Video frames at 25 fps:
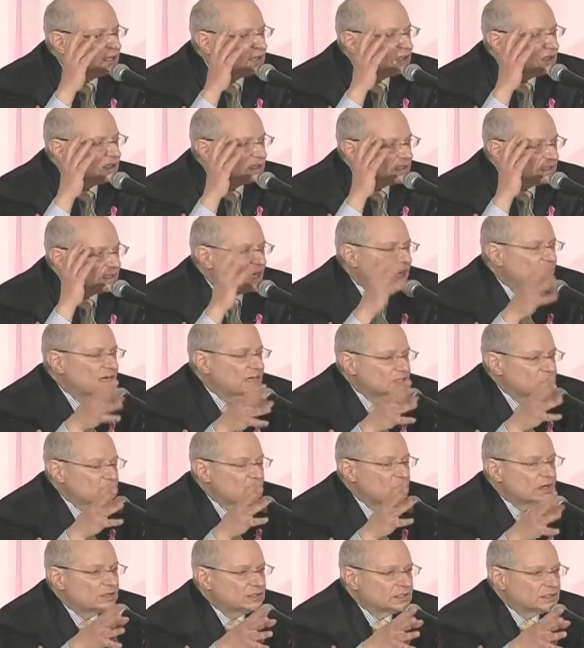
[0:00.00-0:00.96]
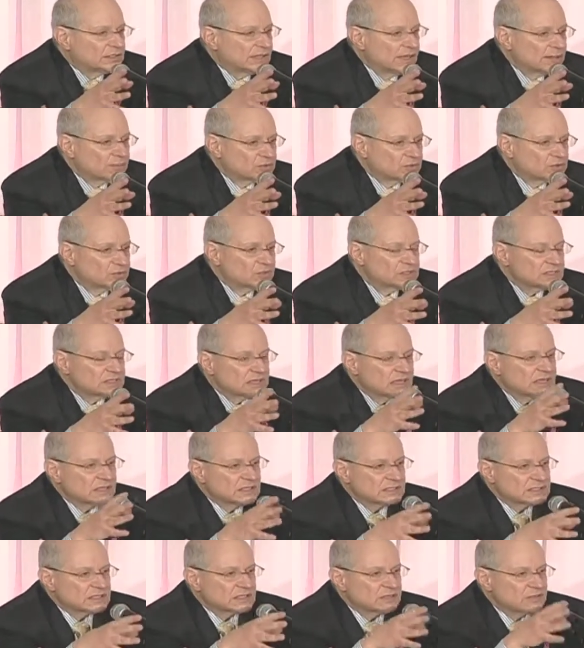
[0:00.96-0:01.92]
the, the highest quality laboratory
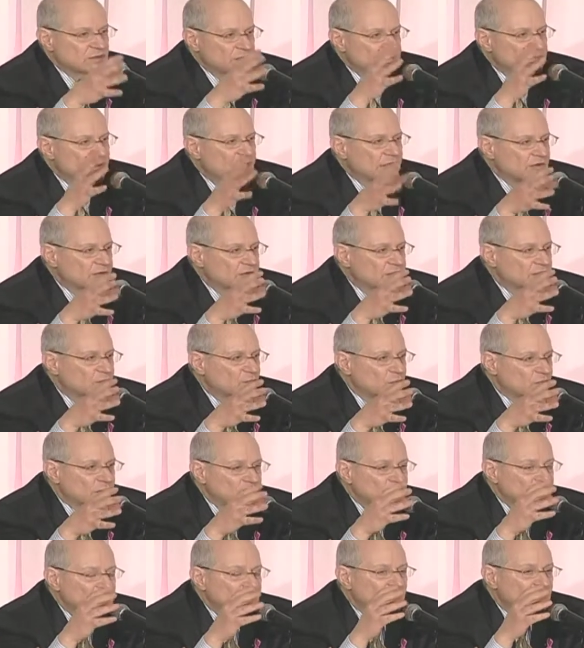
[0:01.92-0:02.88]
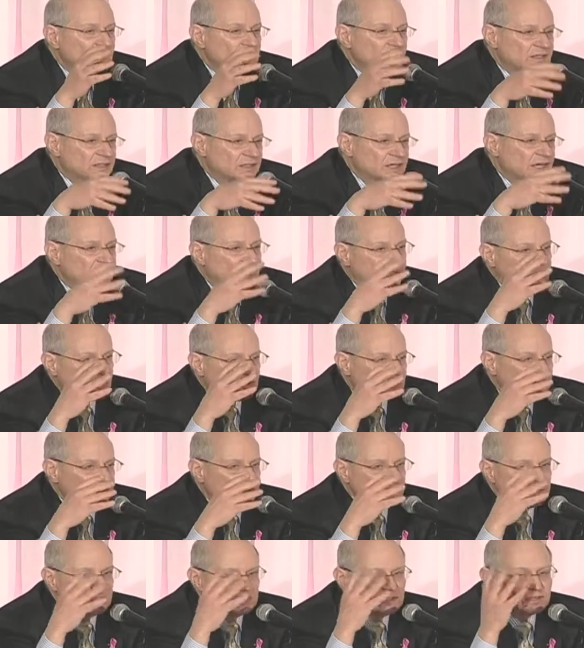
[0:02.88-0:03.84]
science can be married with not
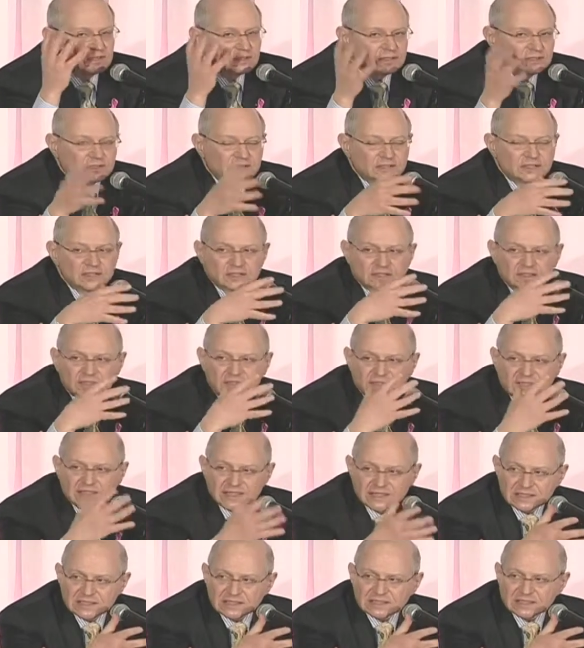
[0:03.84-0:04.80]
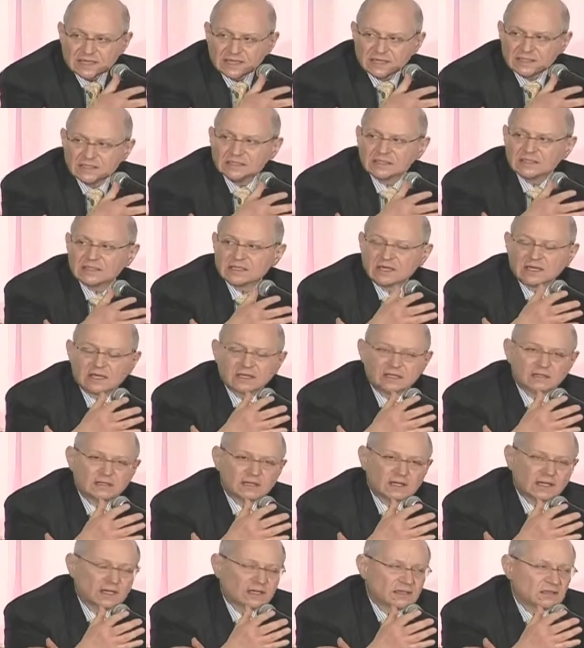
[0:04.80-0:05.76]
only clinical insights
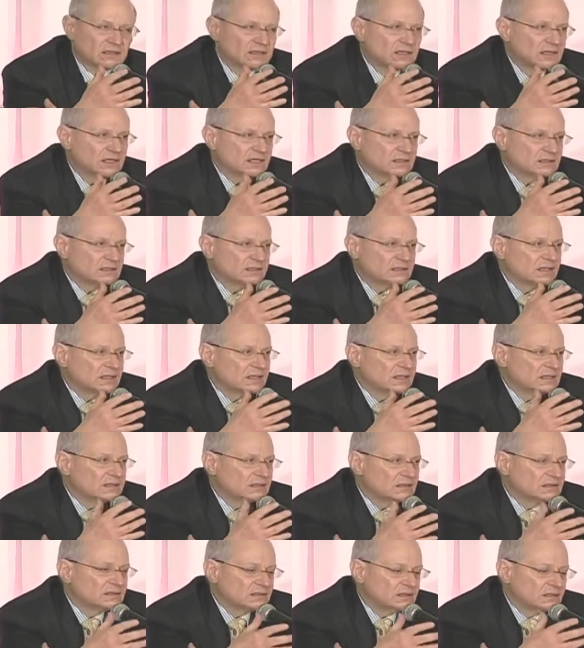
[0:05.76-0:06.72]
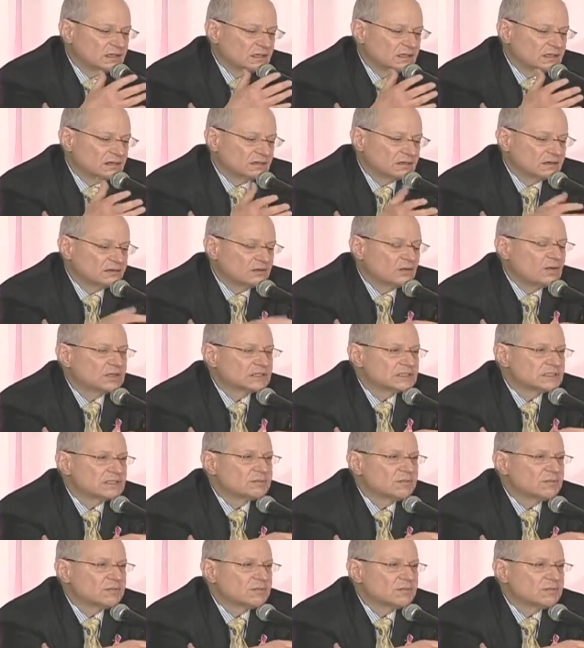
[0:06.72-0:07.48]
and, and, and, and uh, thoughts